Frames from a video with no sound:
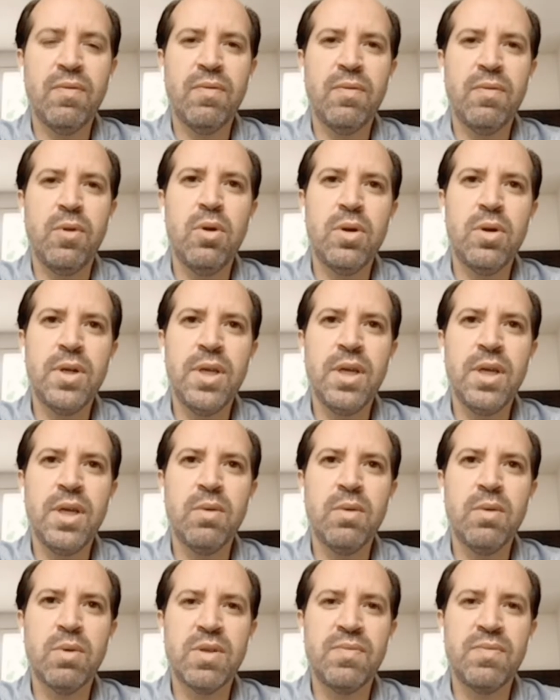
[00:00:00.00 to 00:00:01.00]
of
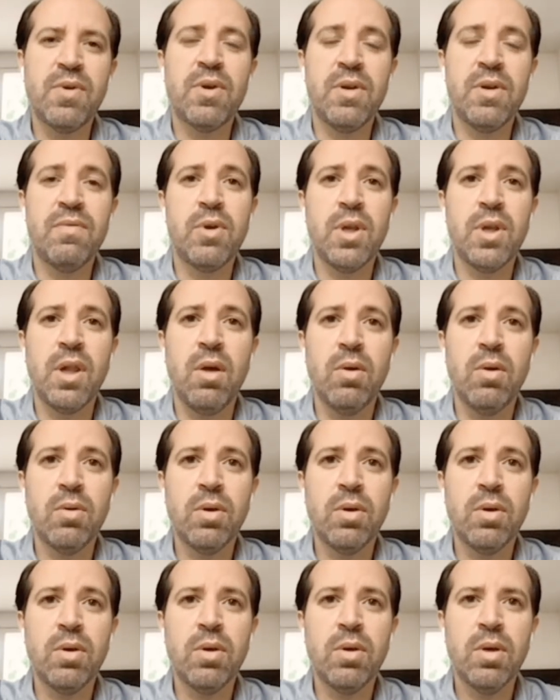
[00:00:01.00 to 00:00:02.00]
learning was very
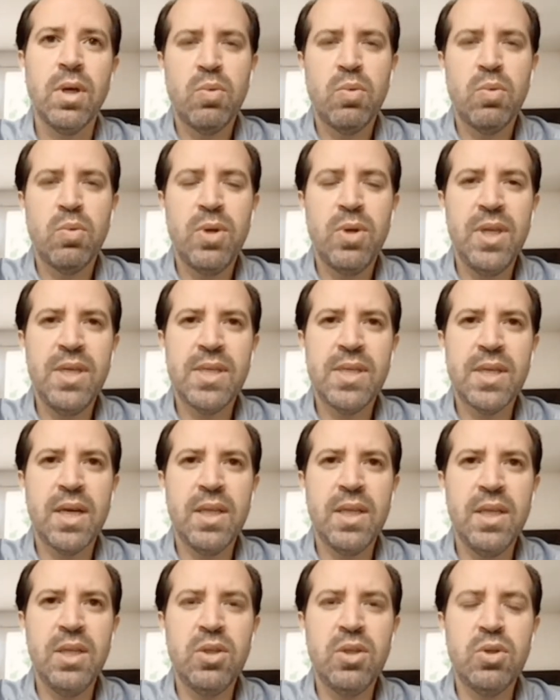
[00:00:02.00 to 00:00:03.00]
long. So we
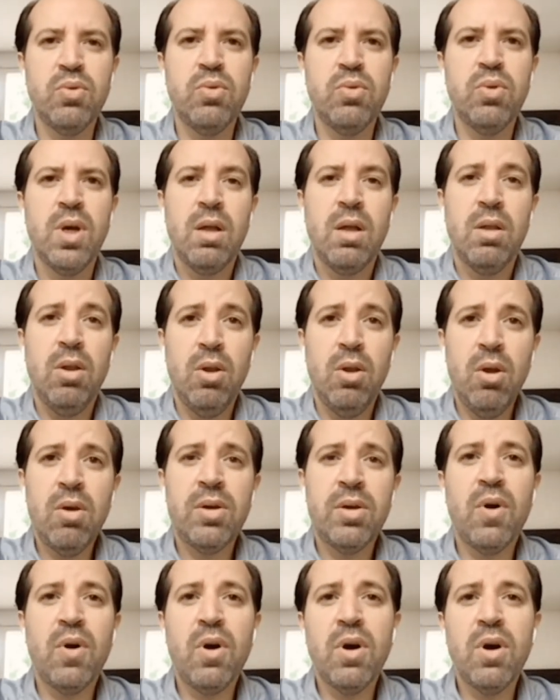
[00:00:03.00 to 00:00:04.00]
decided to
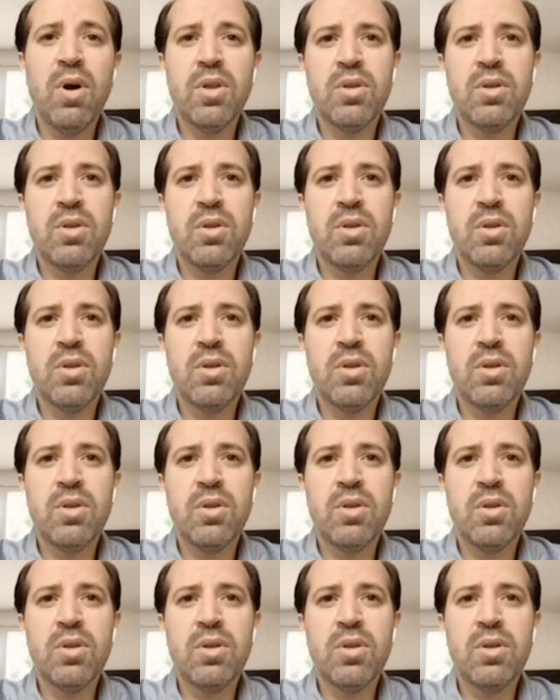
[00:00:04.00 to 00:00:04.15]
learn for